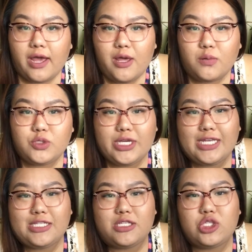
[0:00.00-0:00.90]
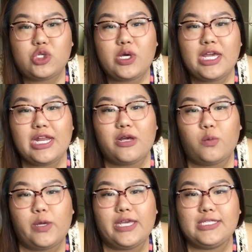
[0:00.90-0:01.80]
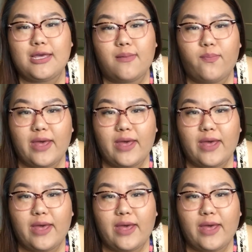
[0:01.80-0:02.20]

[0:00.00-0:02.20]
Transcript: I hope you guys enjoy, and I hope you guys come